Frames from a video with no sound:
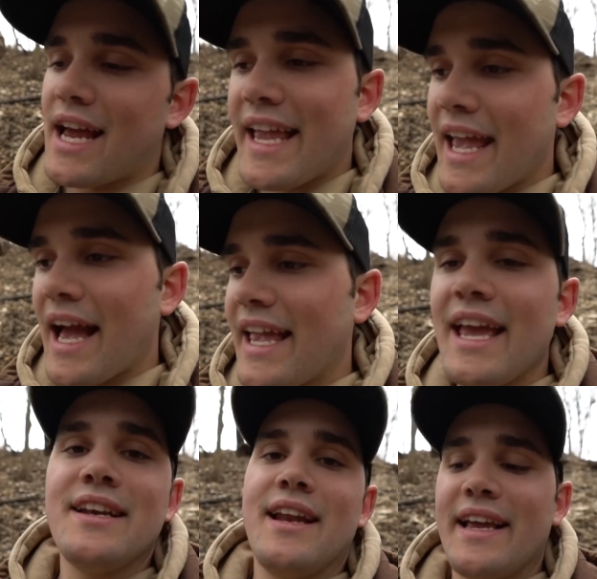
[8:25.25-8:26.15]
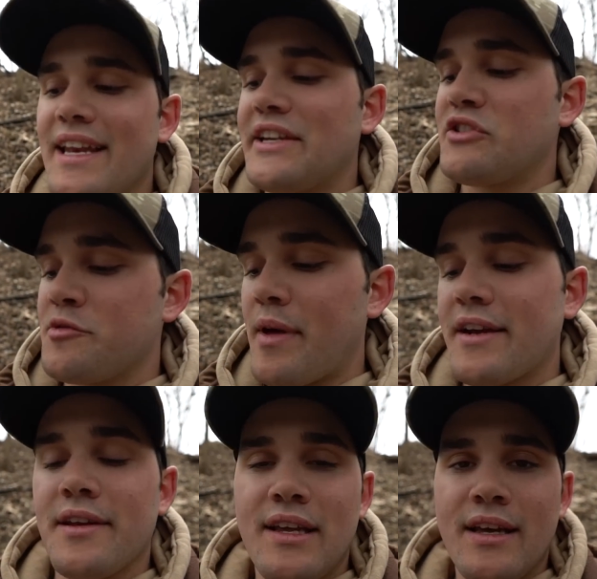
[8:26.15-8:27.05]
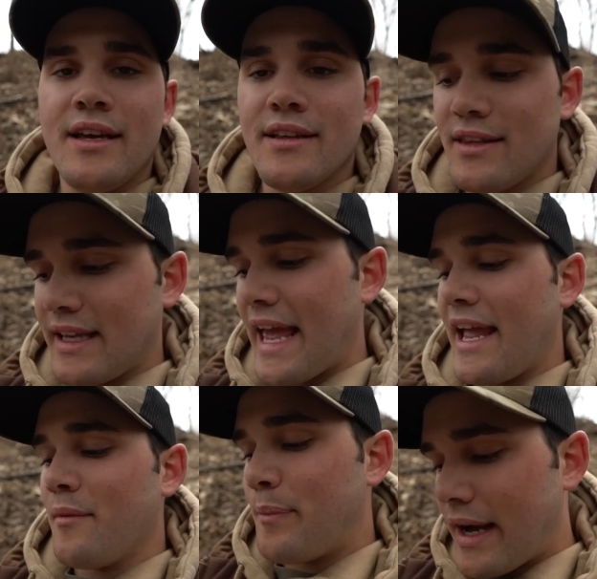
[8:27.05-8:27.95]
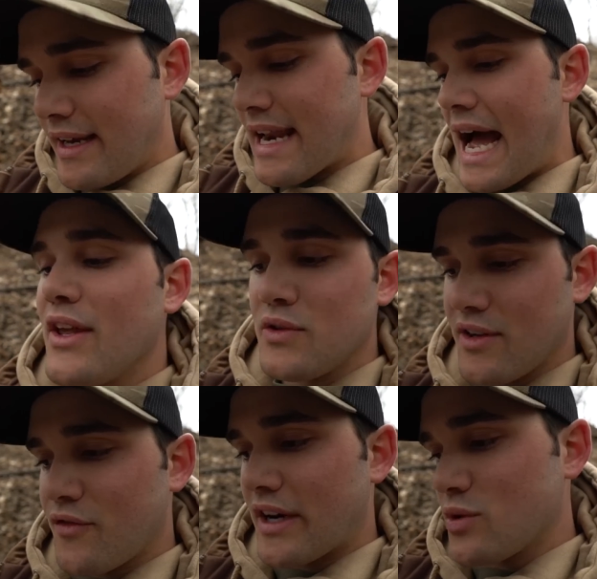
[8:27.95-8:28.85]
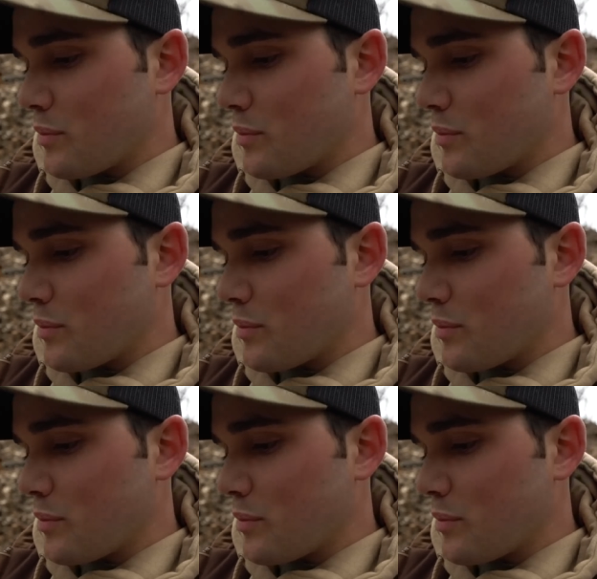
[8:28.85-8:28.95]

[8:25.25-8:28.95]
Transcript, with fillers: I can't, I can't, I can't disrespect the game by not using Frank's.